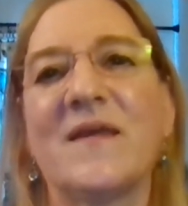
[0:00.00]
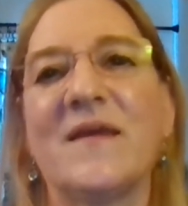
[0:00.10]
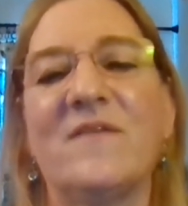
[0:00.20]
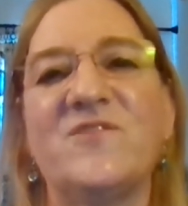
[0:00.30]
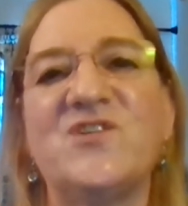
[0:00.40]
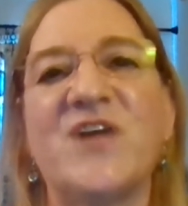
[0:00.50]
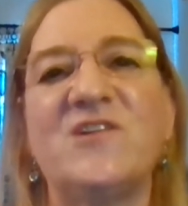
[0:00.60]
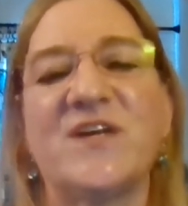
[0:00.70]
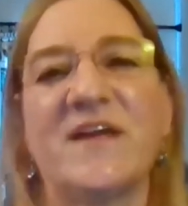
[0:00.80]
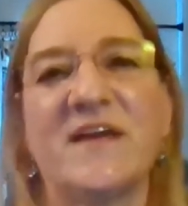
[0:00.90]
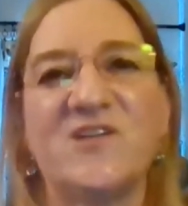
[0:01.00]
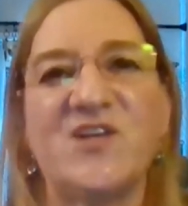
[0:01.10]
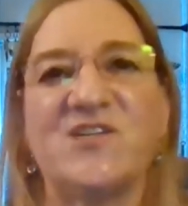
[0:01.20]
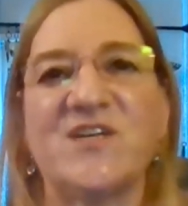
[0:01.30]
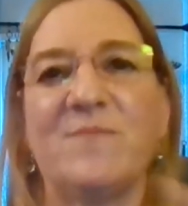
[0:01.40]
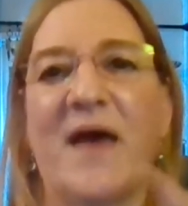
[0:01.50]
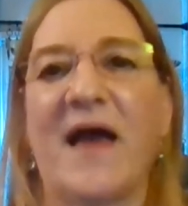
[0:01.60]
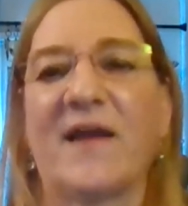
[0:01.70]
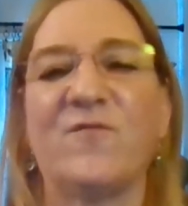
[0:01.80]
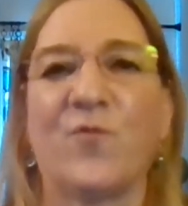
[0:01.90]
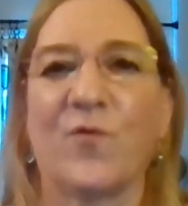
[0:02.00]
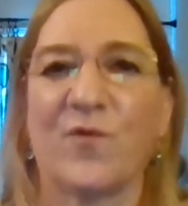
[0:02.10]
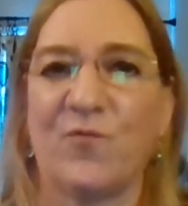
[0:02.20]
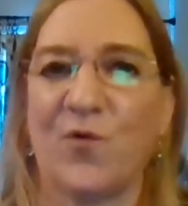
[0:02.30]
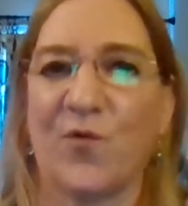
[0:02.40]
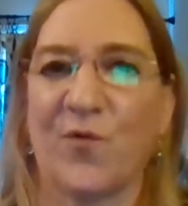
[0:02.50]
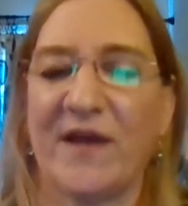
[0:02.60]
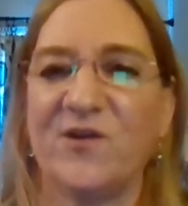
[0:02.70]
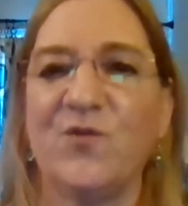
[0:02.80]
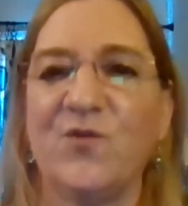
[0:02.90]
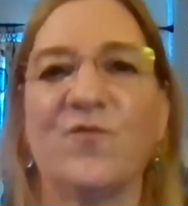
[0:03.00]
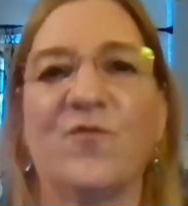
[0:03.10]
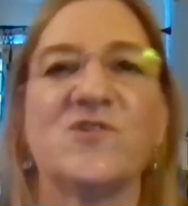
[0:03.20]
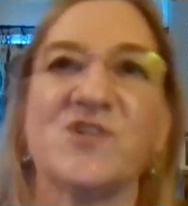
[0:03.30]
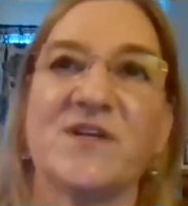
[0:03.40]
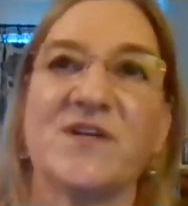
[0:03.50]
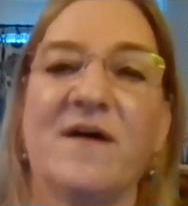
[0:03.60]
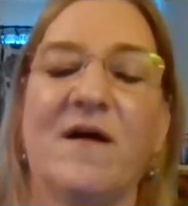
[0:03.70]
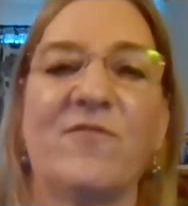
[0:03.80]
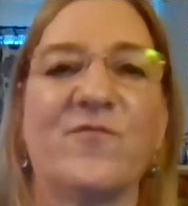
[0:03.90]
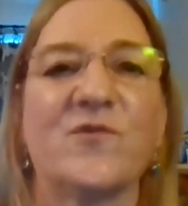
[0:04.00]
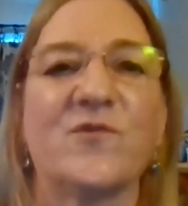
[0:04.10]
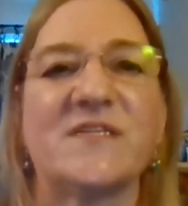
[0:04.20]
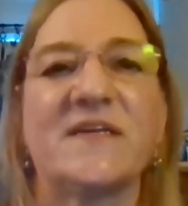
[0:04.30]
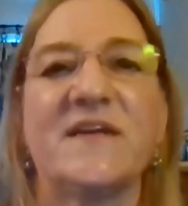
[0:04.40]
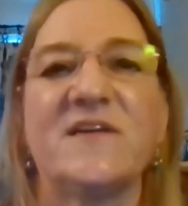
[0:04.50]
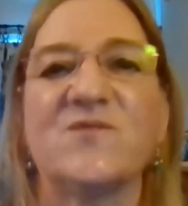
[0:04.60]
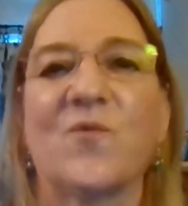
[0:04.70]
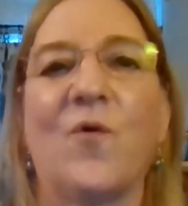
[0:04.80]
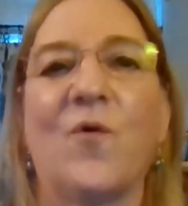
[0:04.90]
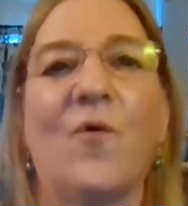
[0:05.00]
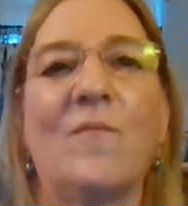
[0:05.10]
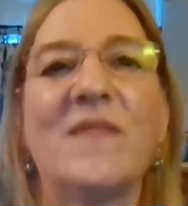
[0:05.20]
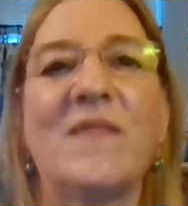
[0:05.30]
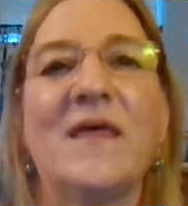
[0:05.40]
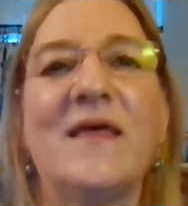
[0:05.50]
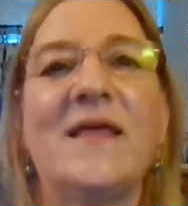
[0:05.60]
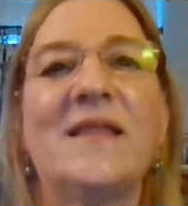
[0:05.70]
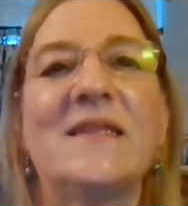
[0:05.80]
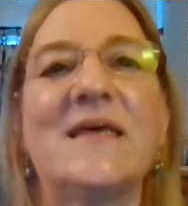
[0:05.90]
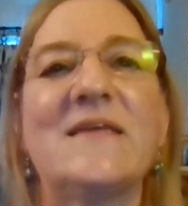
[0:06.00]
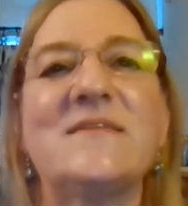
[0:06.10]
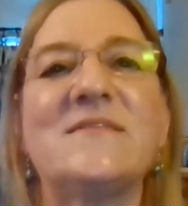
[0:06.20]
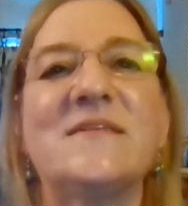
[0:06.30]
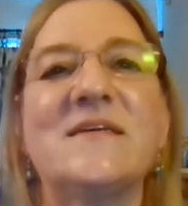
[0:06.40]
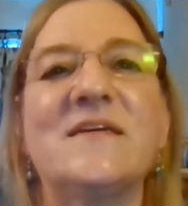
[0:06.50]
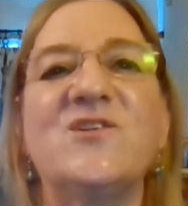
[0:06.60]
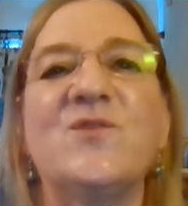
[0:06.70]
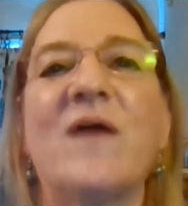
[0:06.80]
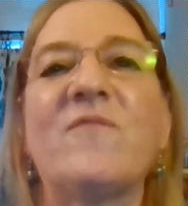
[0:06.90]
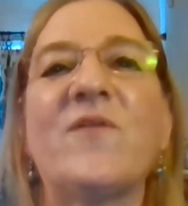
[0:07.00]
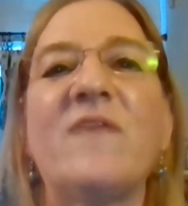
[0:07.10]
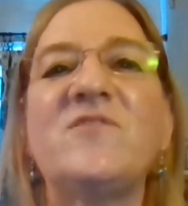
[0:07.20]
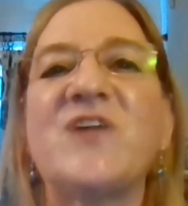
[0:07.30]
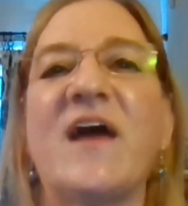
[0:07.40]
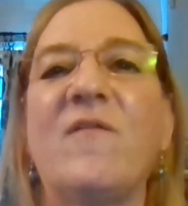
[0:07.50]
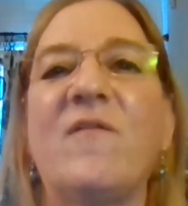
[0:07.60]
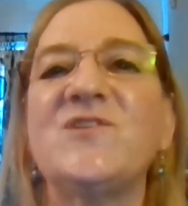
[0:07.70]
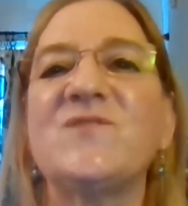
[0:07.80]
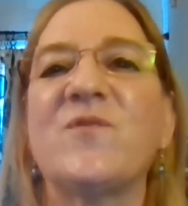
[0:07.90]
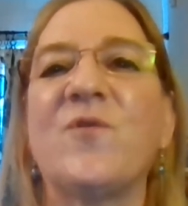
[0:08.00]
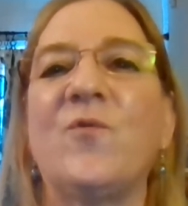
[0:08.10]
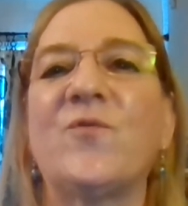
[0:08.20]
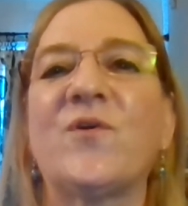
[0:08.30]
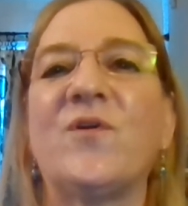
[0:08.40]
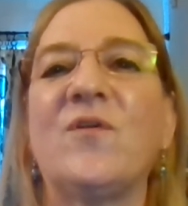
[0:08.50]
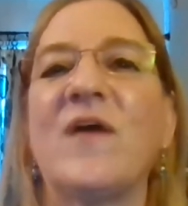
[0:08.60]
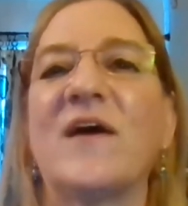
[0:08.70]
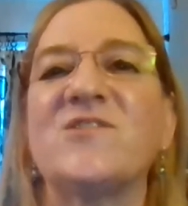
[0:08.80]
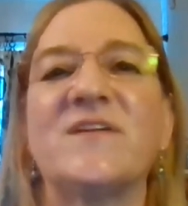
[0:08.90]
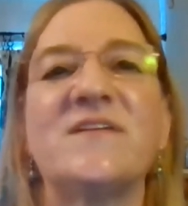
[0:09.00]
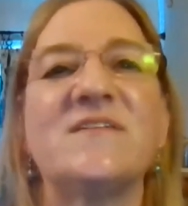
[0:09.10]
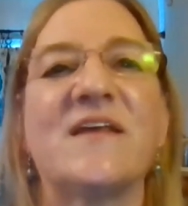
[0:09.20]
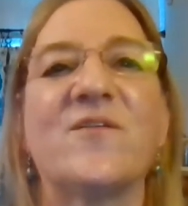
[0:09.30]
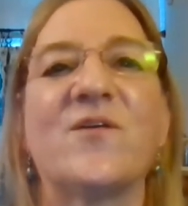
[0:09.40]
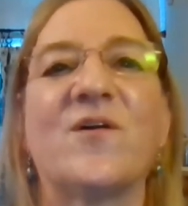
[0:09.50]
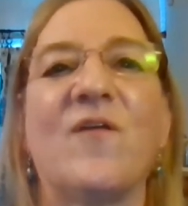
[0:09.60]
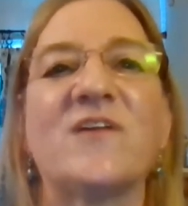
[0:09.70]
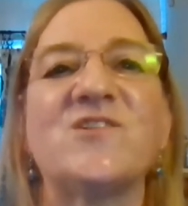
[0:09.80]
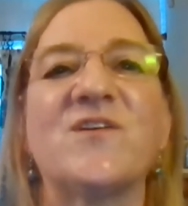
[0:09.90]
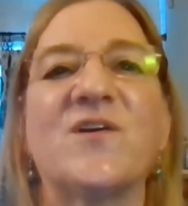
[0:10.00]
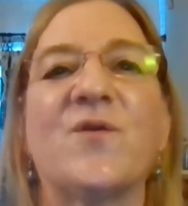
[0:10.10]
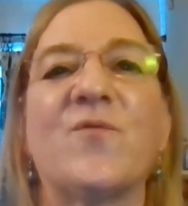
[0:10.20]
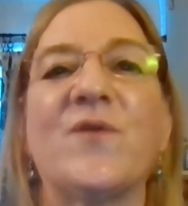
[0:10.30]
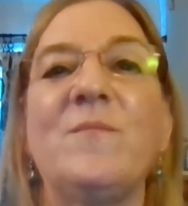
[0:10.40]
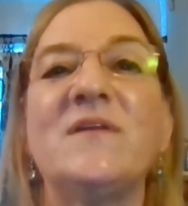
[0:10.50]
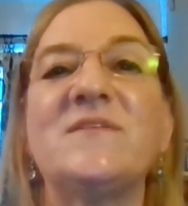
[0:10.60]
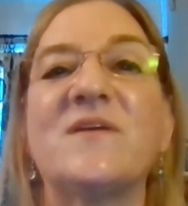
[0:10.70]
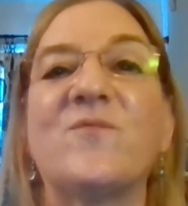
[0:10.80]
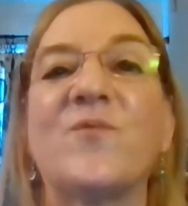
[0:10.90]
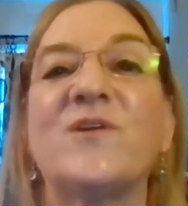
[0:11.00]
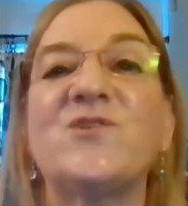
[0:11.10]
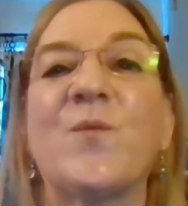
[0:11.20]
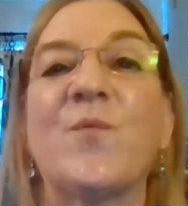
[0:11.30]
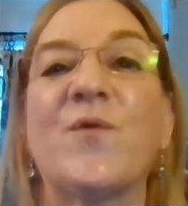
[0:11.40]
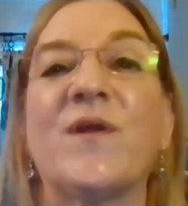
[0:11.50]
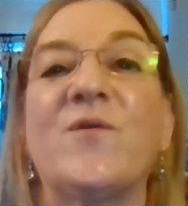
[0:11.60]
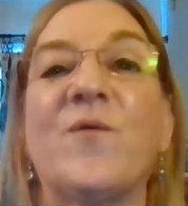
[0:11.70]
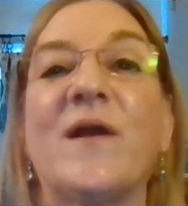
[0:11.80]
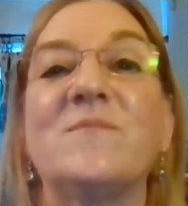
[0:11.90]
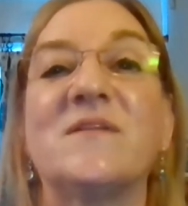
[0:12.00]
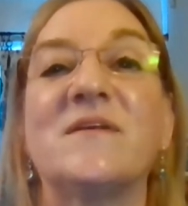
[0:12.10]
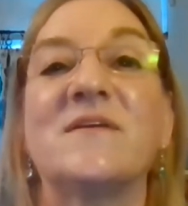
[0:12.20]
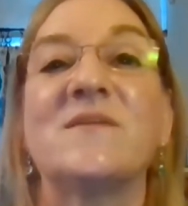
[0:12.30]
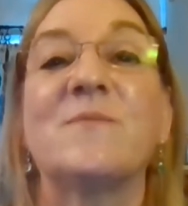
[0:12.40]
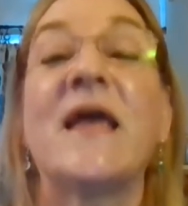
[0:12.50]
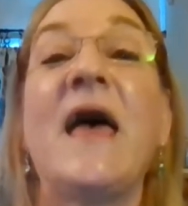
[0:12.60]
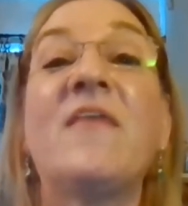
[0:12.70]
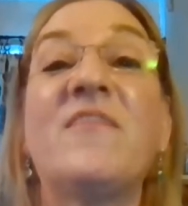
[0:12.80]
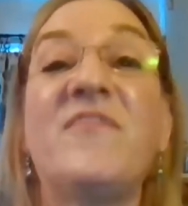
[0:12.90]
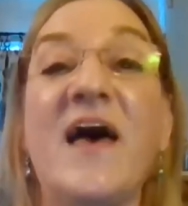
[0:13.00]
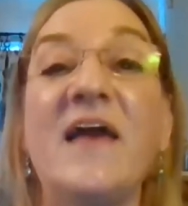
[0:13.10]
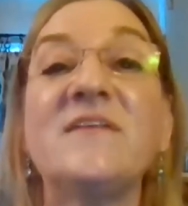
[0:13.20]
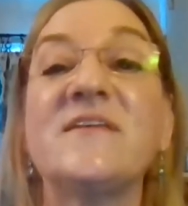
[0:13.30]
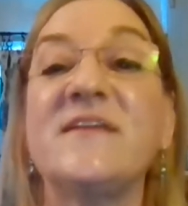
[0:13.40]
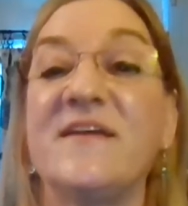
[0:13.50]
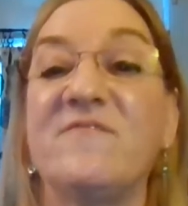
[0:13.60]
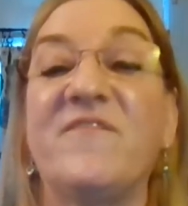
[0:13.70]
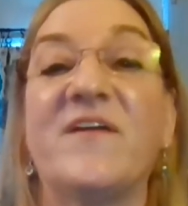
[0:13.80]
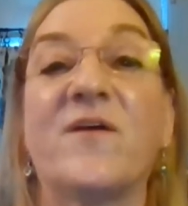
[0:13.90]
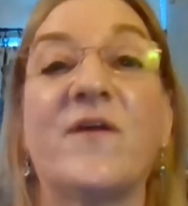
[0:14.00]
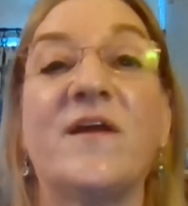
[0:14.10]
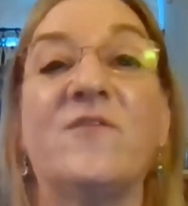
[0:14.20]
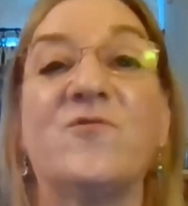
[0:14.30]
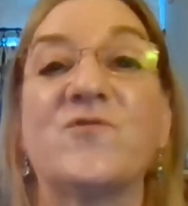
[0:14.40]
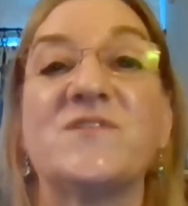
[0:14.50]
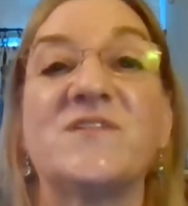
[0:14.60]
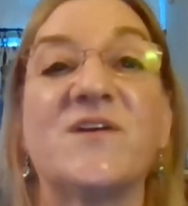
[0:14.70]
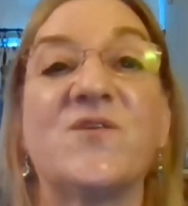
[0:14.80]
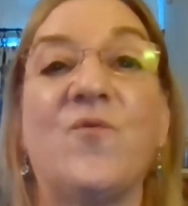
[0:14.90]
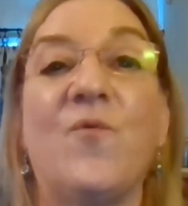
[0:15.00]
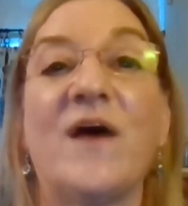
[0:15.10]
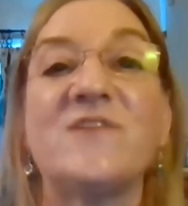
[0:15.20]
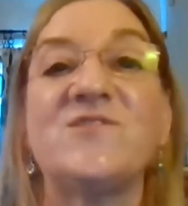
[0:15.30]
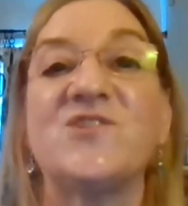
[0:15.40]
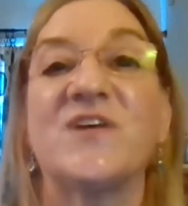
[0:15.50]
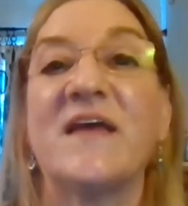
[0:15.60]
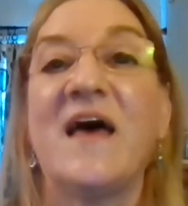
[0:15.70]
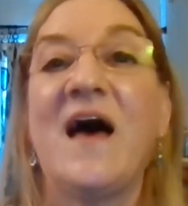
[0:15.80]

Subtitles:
If changing it back and forth will create a new version of the First Lady's role. Let's see. Do you ever have challenges with older collections and their collection agreements and reinterpreting new items in the exhibit? That is a very interesting question.